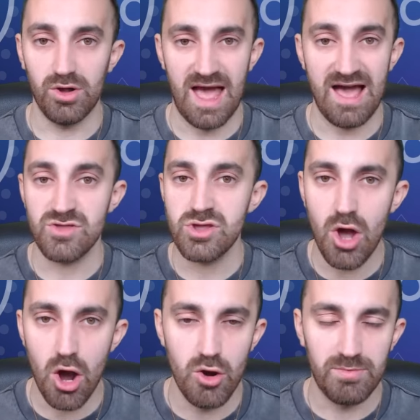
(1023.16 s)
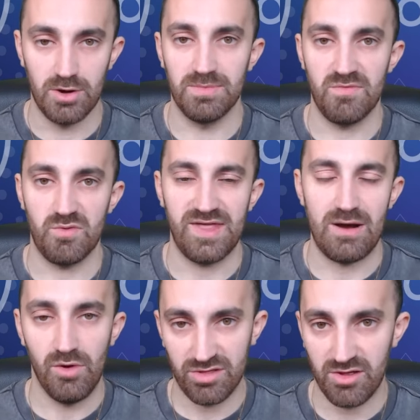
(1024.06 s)
have no problems with
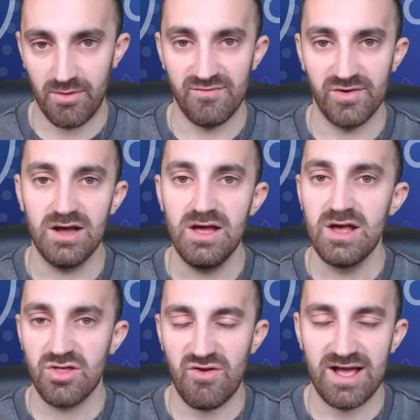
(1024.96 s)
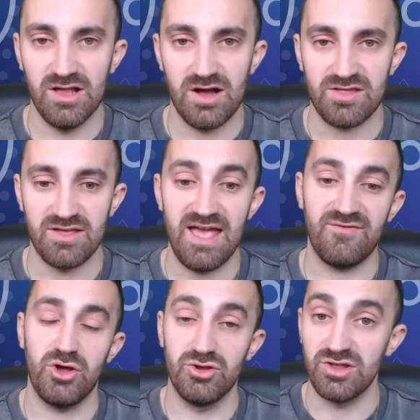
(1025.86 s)
that whatsoever. Strand Larsen,
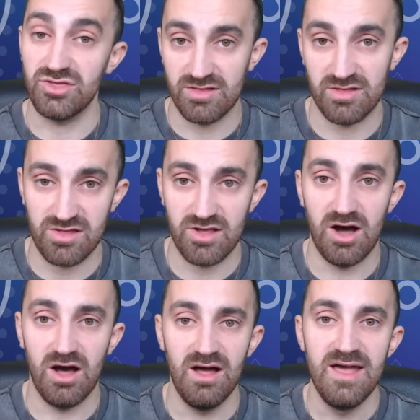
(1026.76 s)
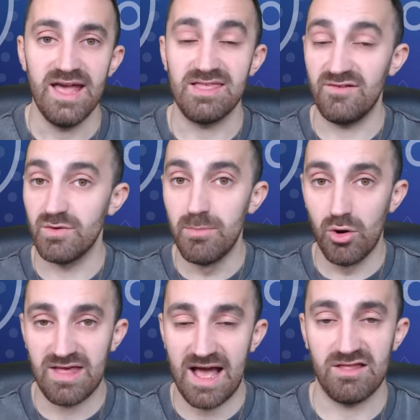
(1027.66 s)
if Cunha doesn't start, is even
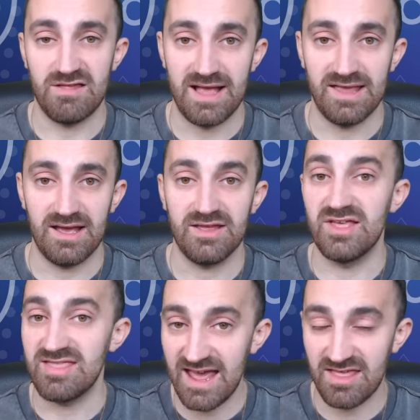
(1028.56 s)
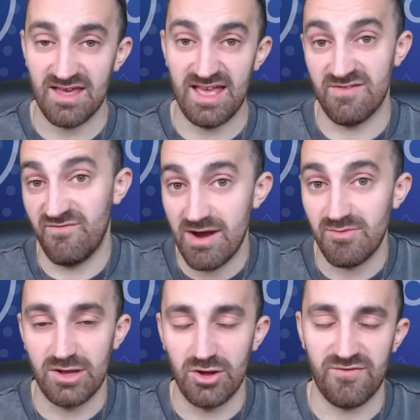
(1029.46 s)
more talismanic. The data is
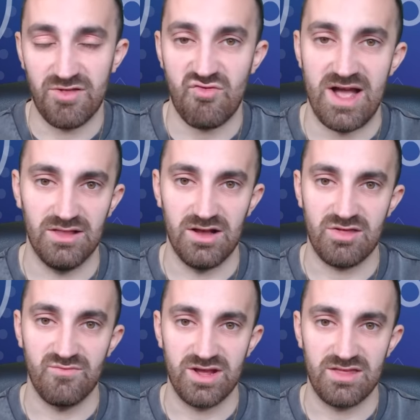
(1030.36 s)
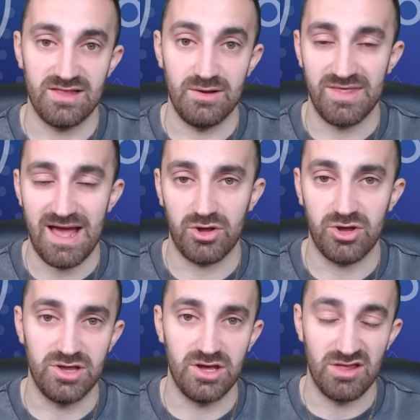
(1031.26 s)
very good for Strand Larsen recently without
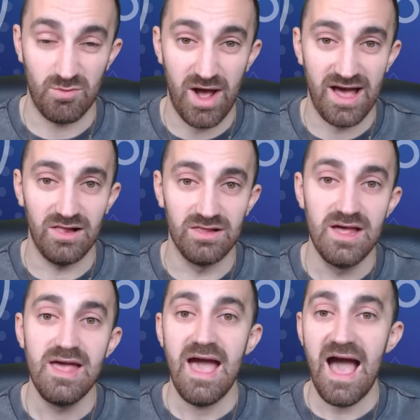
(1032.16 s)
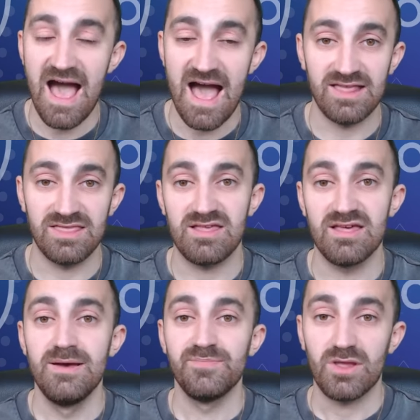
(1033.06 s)
Cunha as well. And
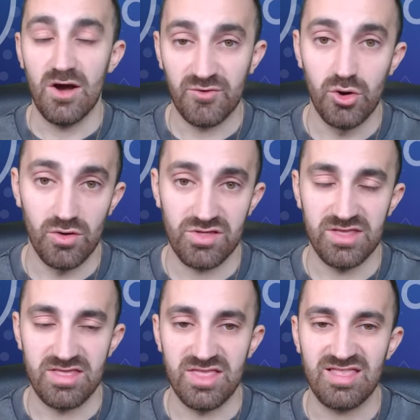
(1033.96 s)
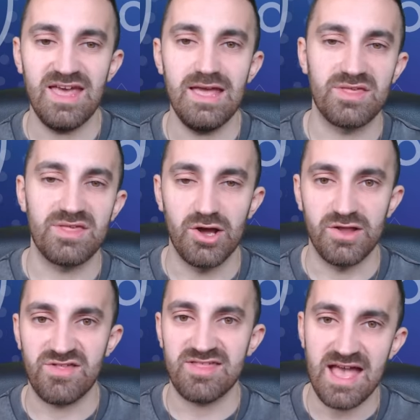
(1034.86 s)
of course, the team is kind
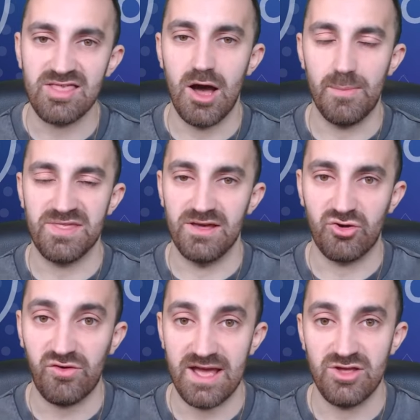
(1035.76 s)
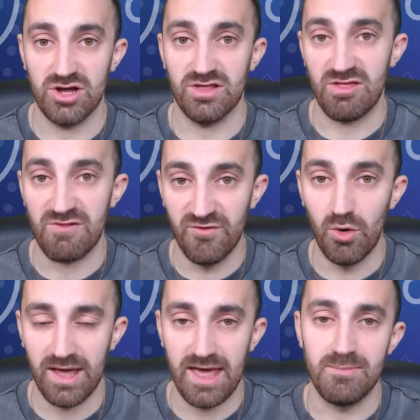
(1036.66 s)
of set up to create chances
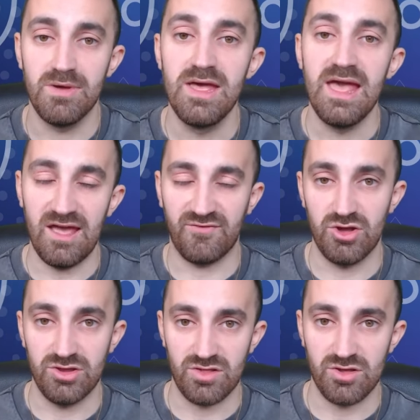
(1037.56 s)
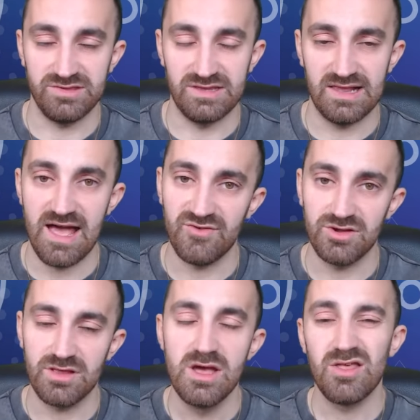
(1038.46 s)
for him if Cunha's not in the
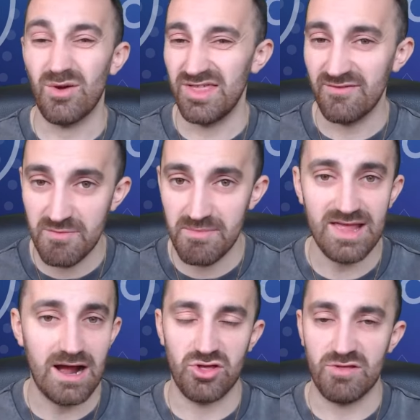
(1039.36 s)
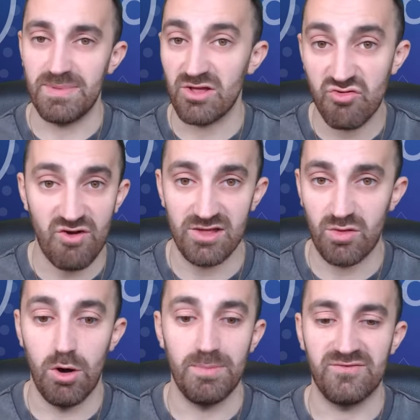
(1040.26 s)
11. So I think for me, that would just be a straight
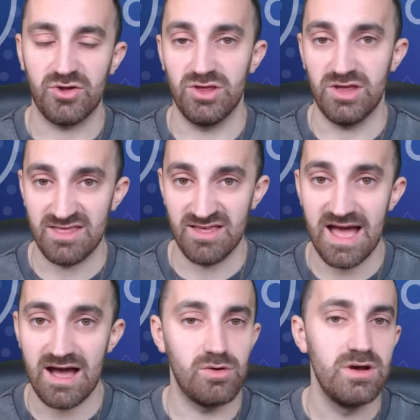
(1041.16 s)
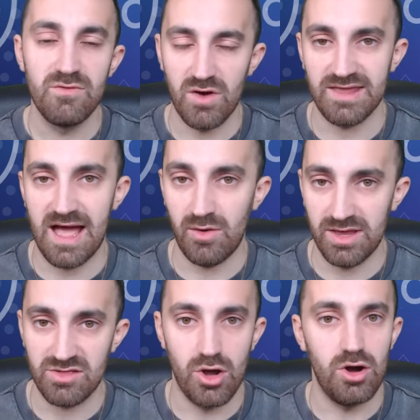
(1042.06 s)
swap if Cunha is a doubt. Right now,
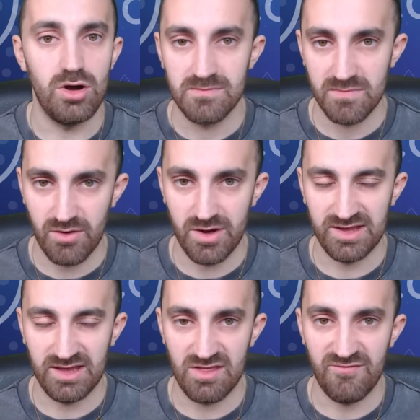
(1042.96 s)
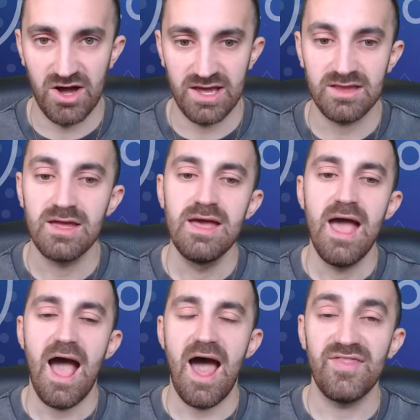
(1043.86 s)
he's not, so I think it's fine.
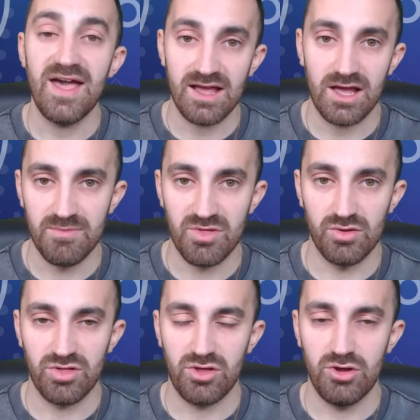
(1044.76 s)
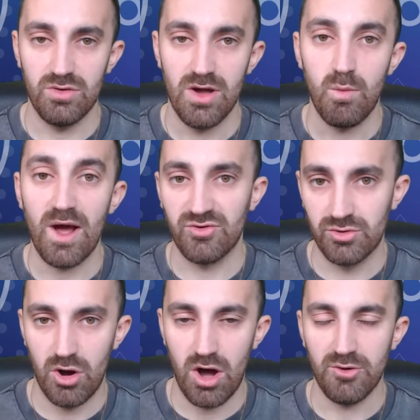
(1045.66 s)
And then it comes on to whether or
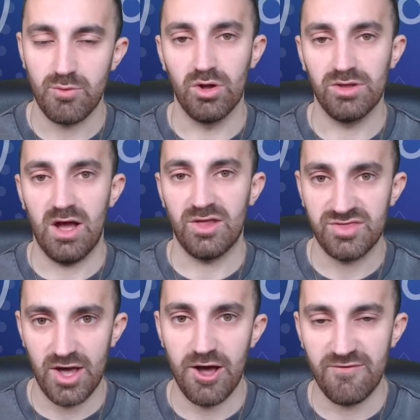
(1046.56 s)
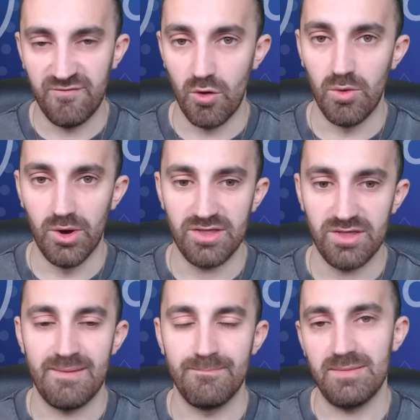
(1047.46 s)
not I would want a third forward
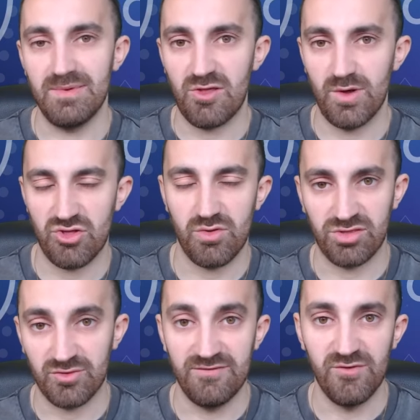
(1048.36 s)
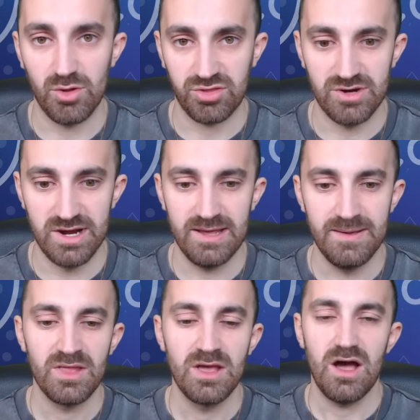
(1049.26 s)
and maybe switch to a 3-4-3.
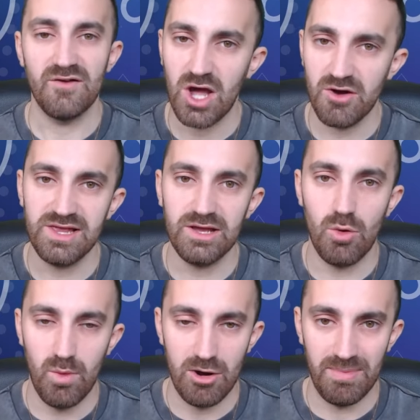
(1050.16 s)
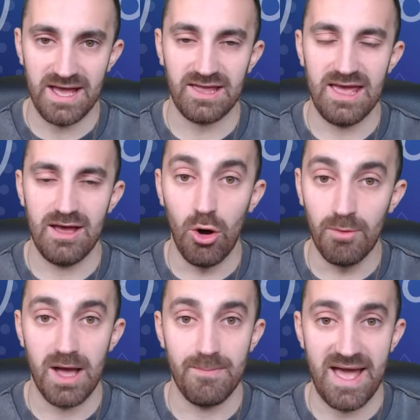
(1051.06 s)
I've currently got Welbeck
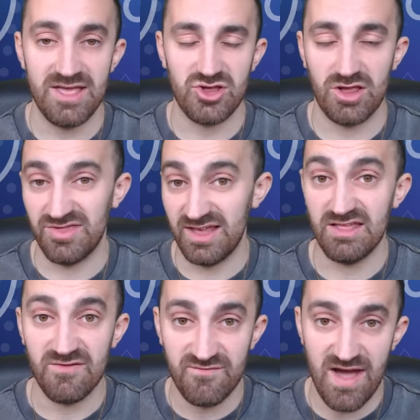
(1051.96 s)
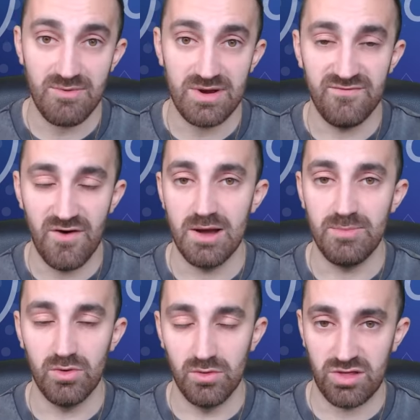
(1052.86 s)
on my bench, and I think he's a very
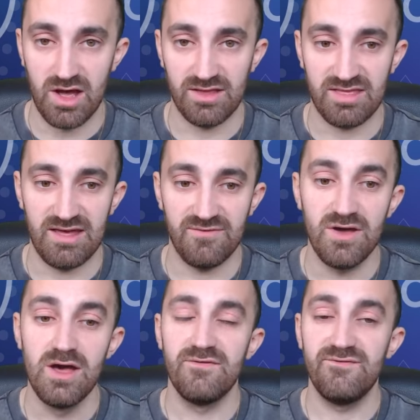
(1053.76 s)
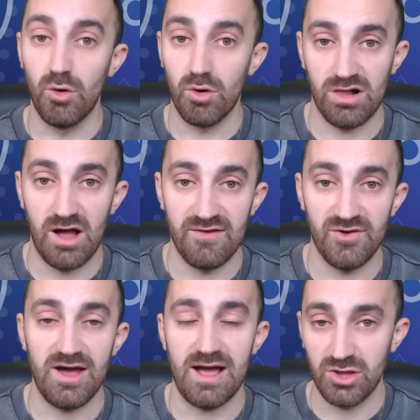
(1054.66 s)
viable alternative for
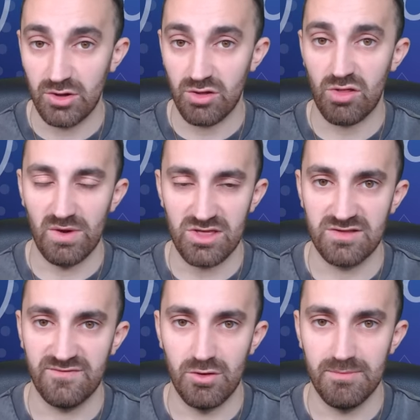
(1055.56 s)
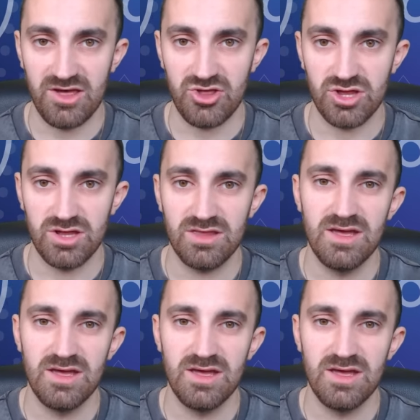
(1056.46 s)
Cliver, and you could switch the formation.